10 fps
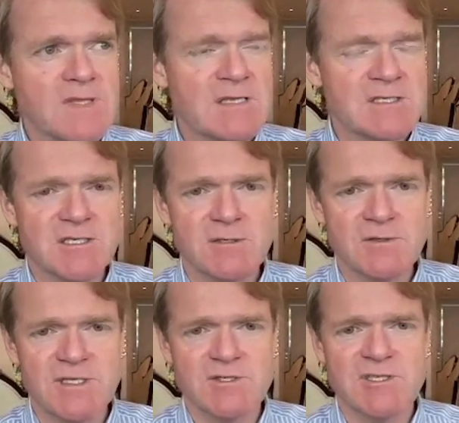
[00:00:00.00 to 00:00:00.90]
So,
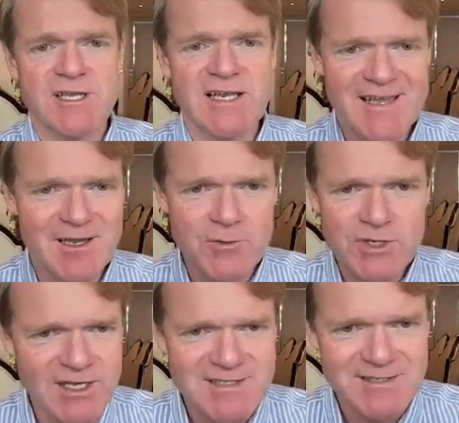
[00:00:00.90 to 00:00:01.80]
it's like a Lego
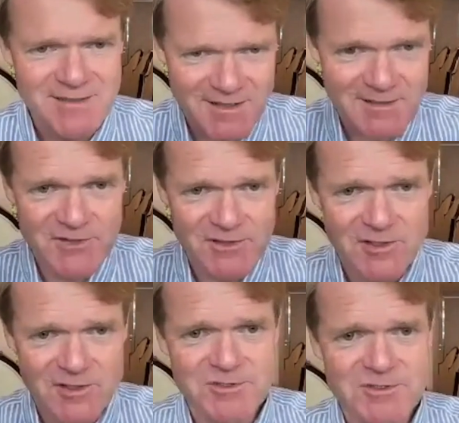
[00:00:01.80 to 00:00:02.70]
kit, in inverted
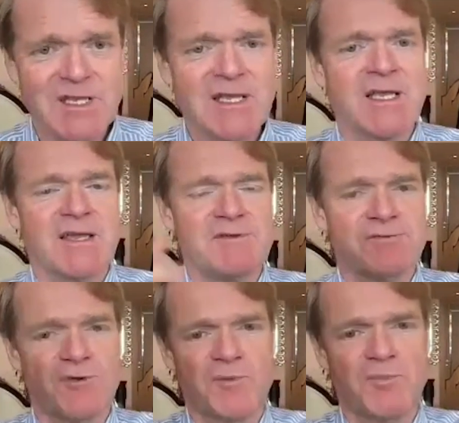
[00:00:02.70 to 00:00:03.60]
commas. If you've
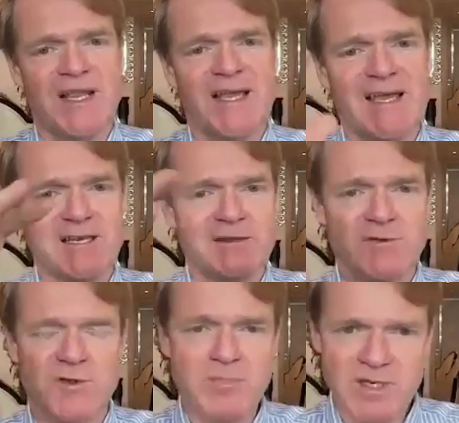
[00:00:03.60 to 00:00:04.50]
got the plan and you've
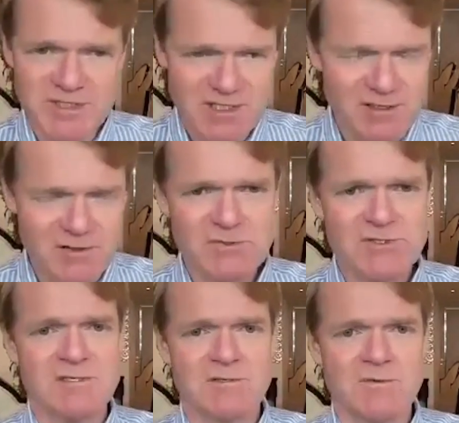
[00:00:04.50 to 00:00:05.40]
got the bill of materials,
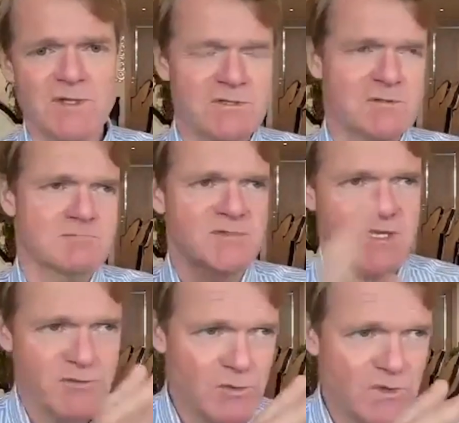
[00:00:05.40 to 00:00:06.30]
it's called, they'll just
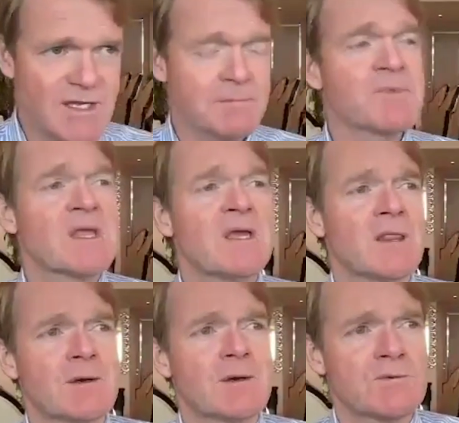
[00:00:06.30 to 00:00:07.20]
give you all that.
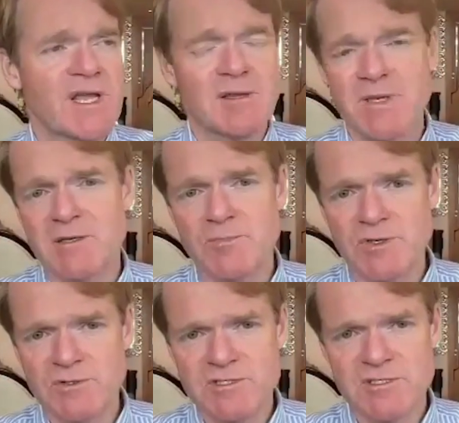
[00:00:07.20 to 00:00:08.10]
They will recommend
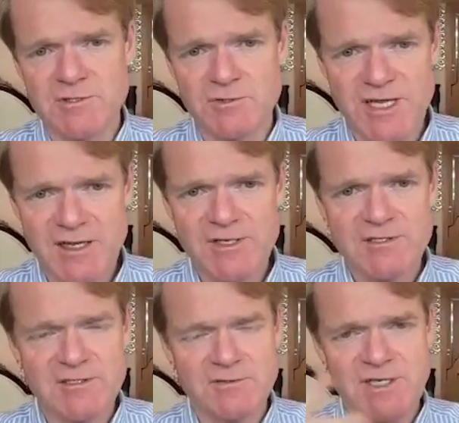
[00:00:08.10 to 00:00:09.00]
builders in your area,
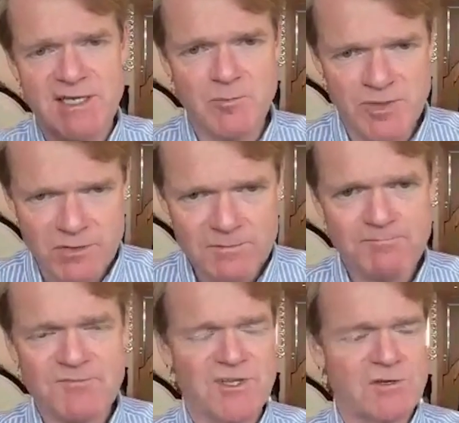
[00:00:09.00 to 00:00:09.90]
so to get it built.
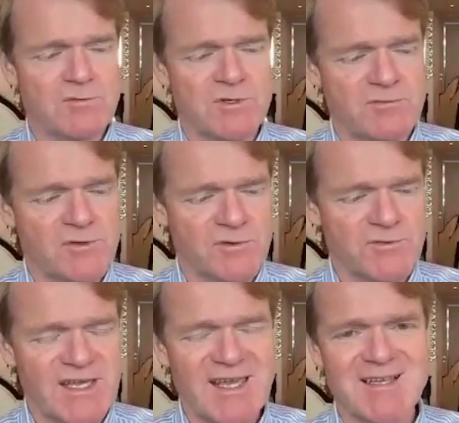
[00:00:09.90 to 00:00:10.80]
So you've got the
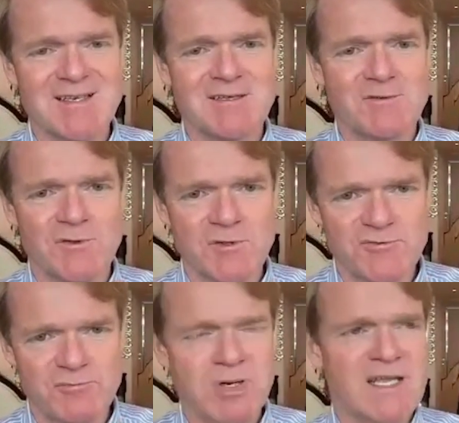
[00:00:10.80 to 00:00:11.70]
kit, you've got the
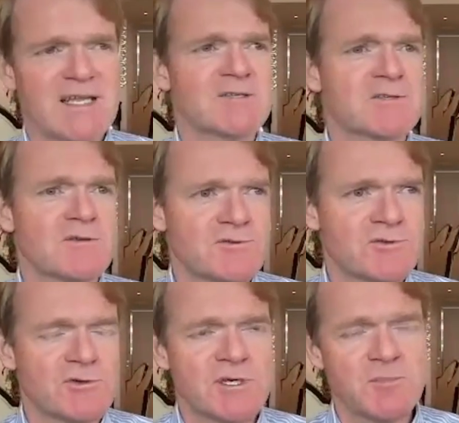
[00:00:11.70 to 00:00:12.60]
plans, you've got the
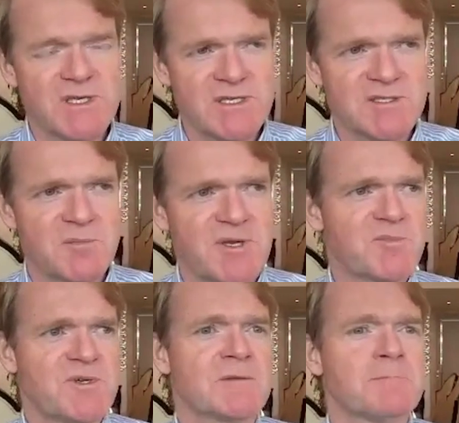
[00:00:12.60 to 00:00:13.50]
drawing, but here's the best
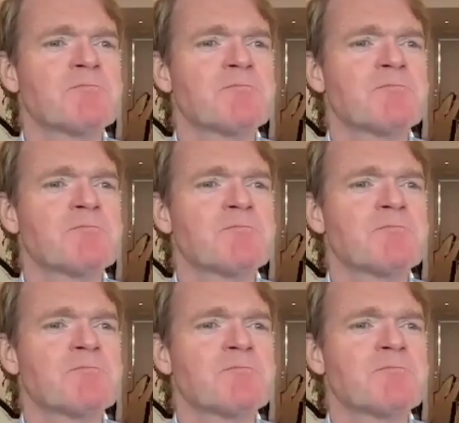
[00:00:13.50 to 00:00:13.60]
bit.